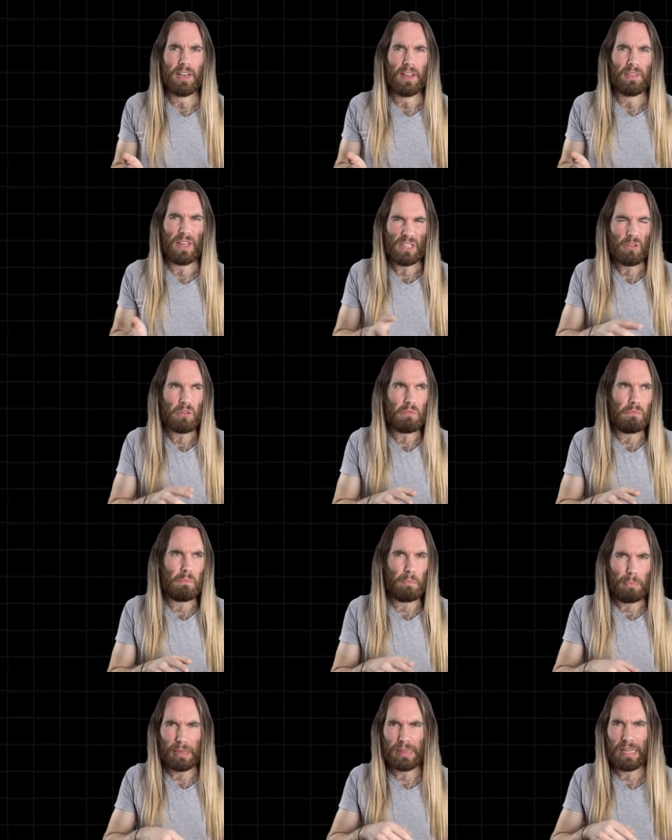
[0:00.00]
that you
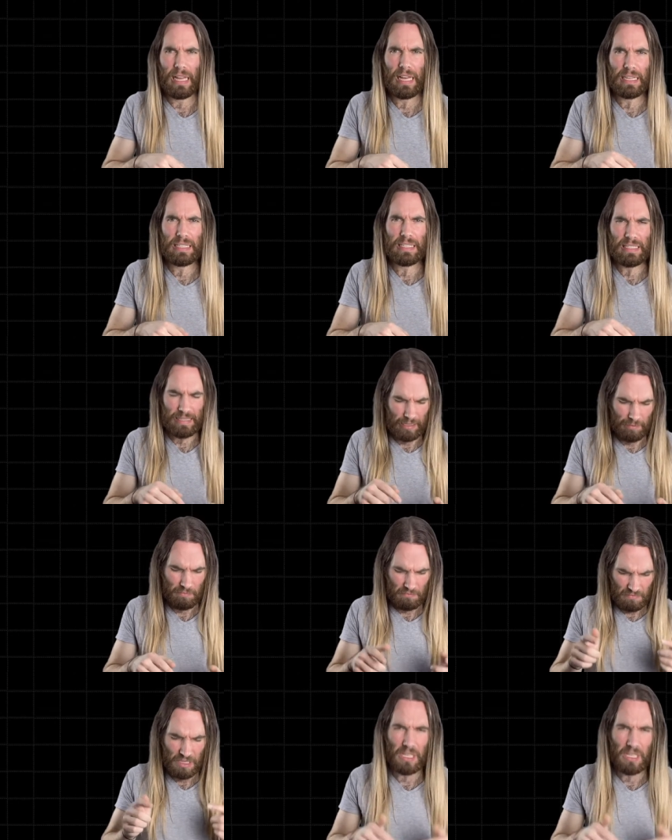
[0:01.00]
can plant them